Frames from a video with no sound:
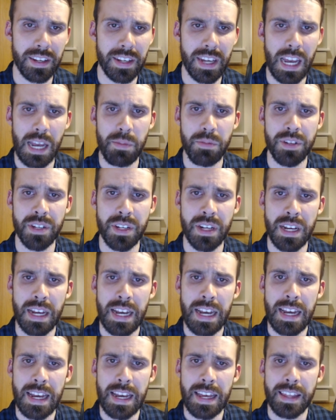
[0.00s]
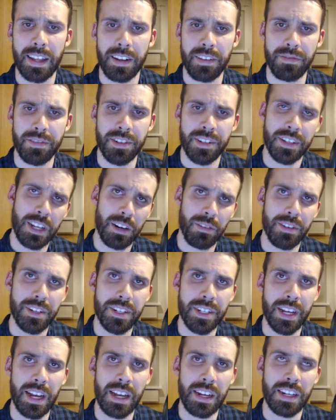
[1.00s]
games that still
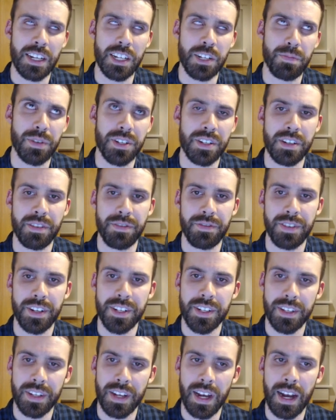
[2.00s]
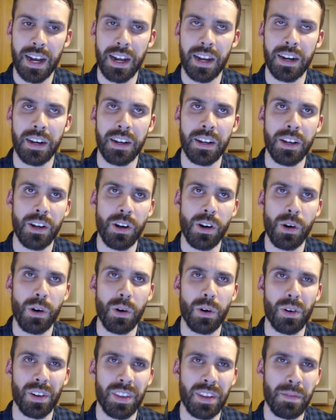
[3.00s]
retain a specific style
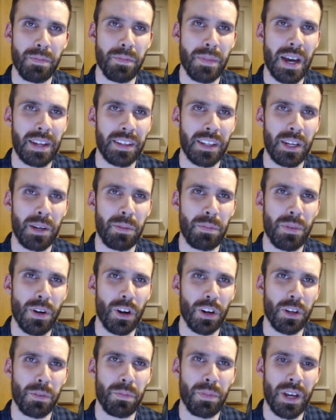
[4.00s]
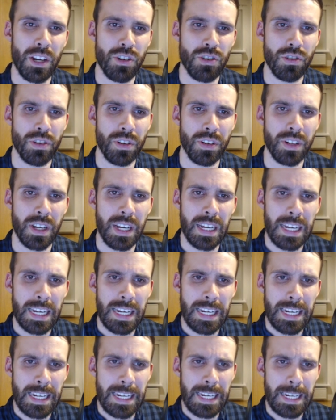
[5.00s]
or a thematic preoccupation
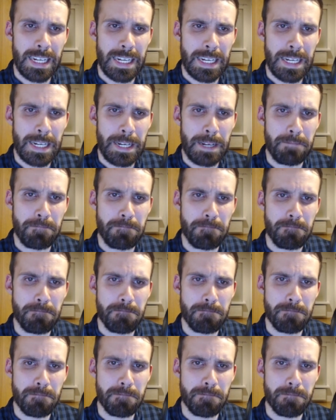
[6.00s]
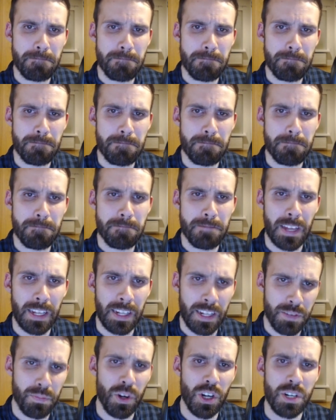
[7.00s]
that
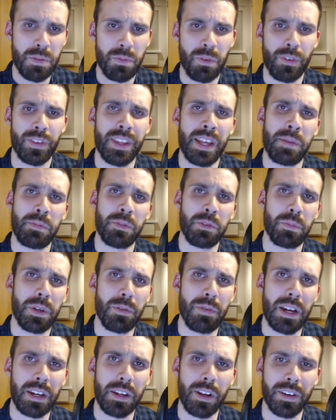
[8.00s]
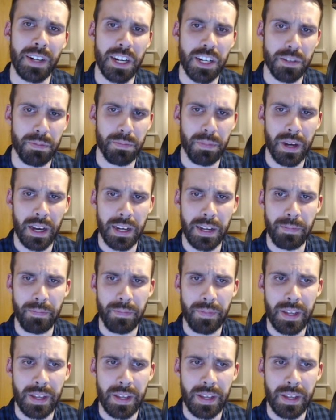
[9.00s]
is possible for them to be recognized by.